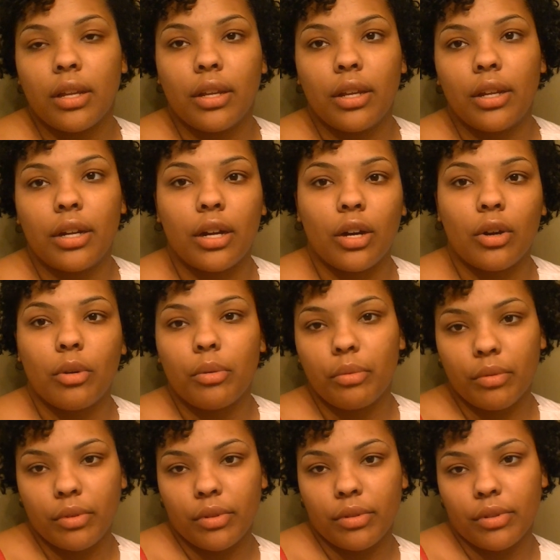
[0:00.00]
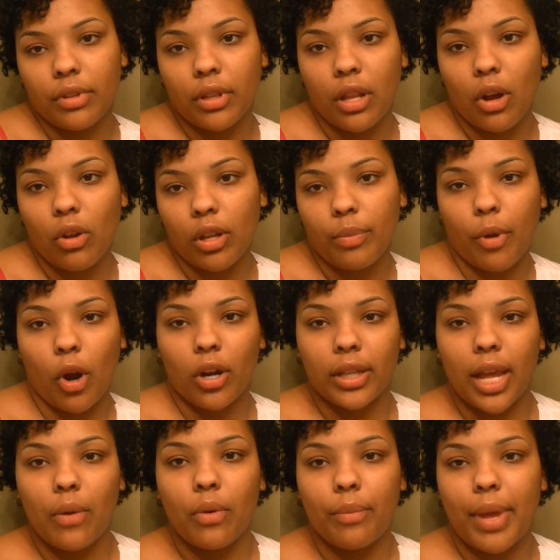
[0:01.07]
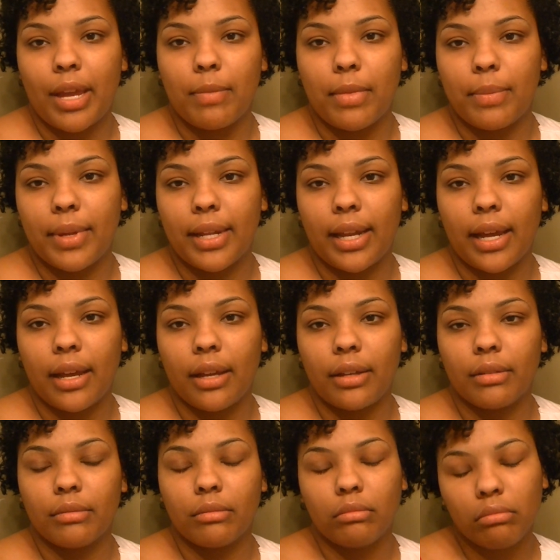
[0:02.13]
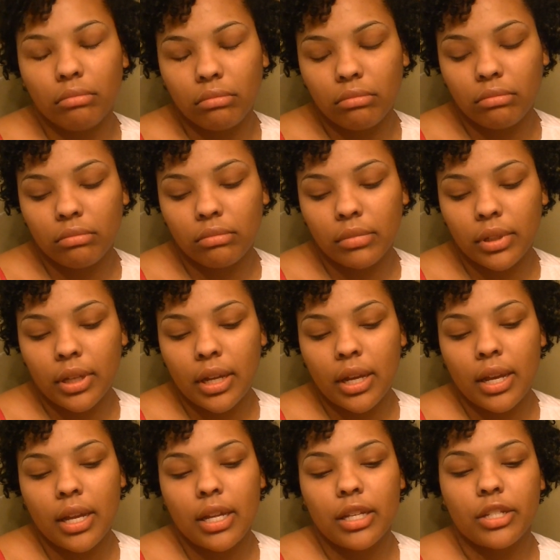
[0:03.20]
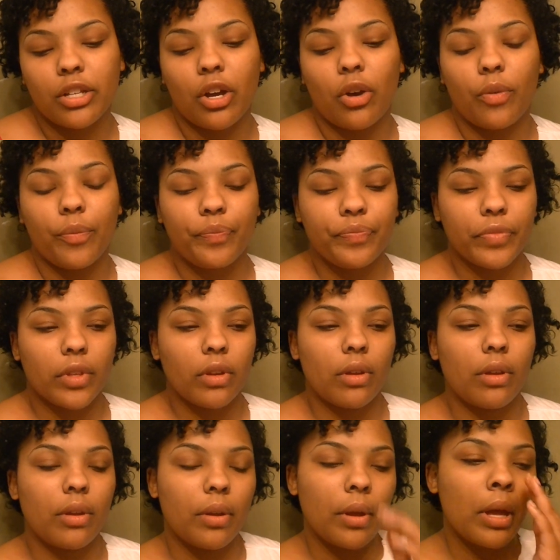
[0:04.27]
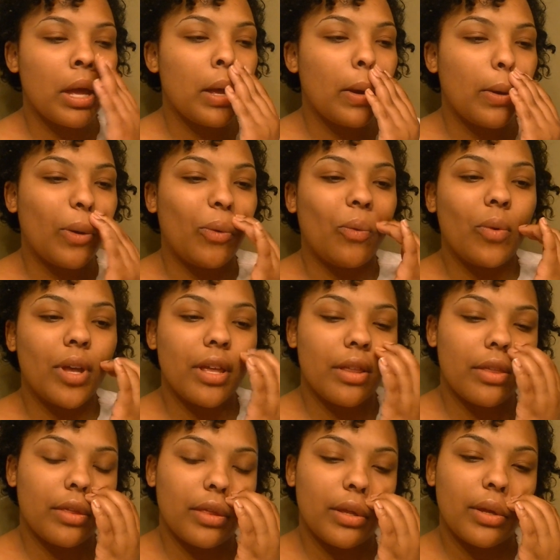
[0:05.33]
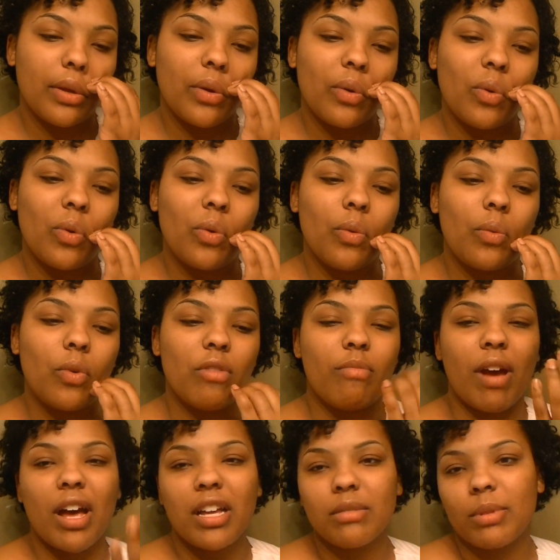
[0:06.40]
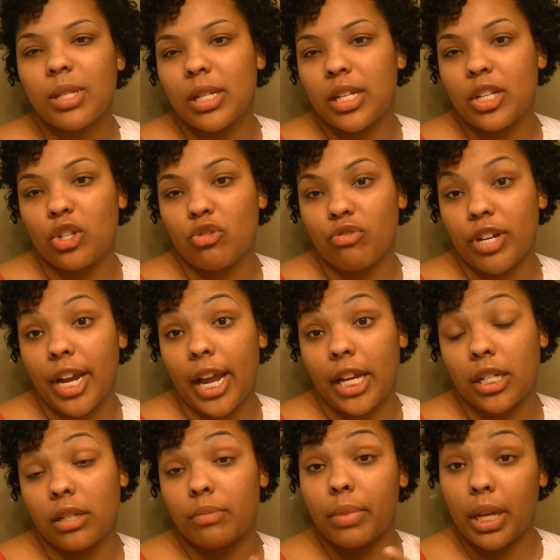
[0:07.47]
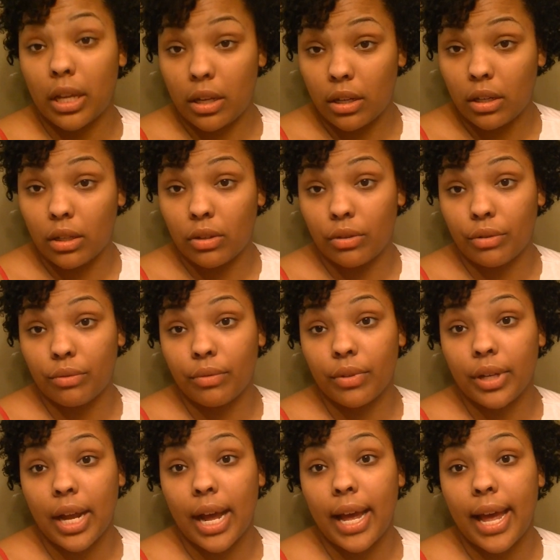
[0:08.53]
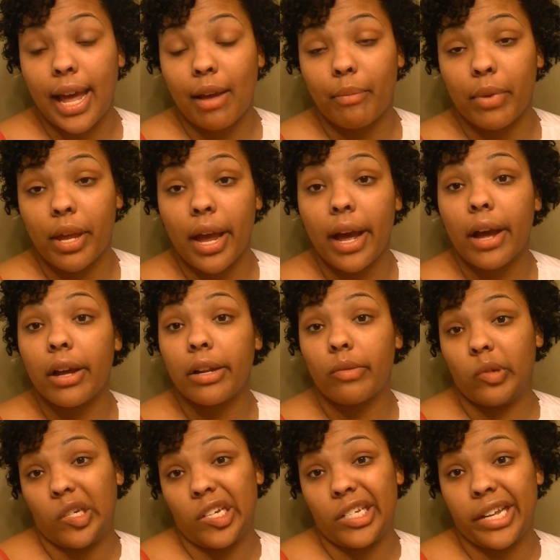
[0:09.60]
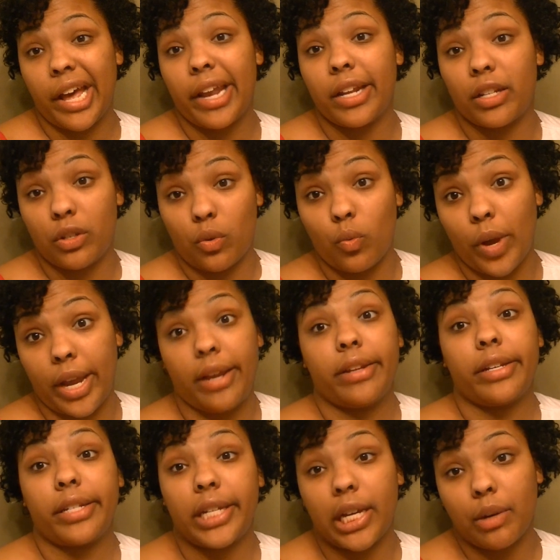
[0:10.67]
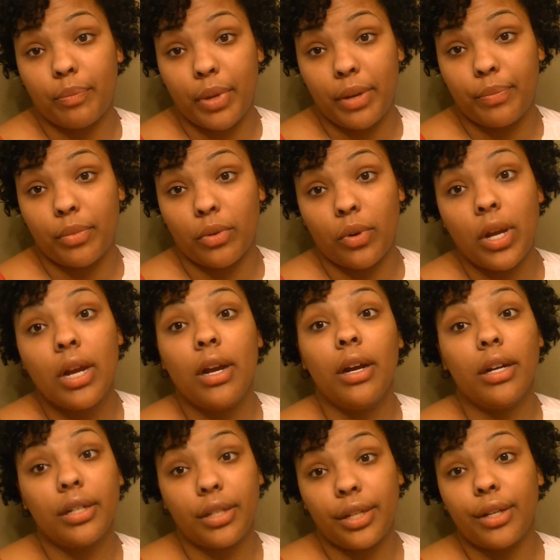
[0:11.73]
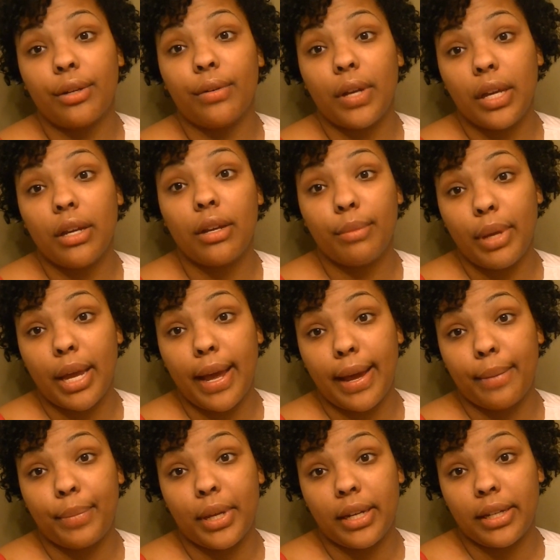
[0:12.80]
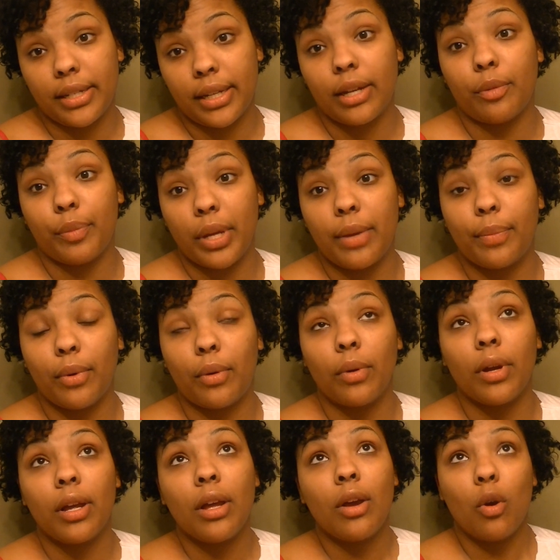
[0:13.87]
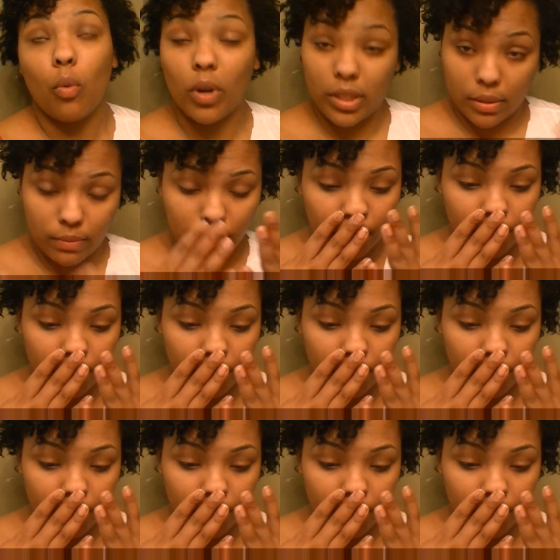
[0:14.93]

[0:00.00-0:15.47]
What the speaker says: you know, the only part that would make me be like. So with my husband's initial reaction being a little not happy, I decided to wait to tell people until he could be happy to tell people once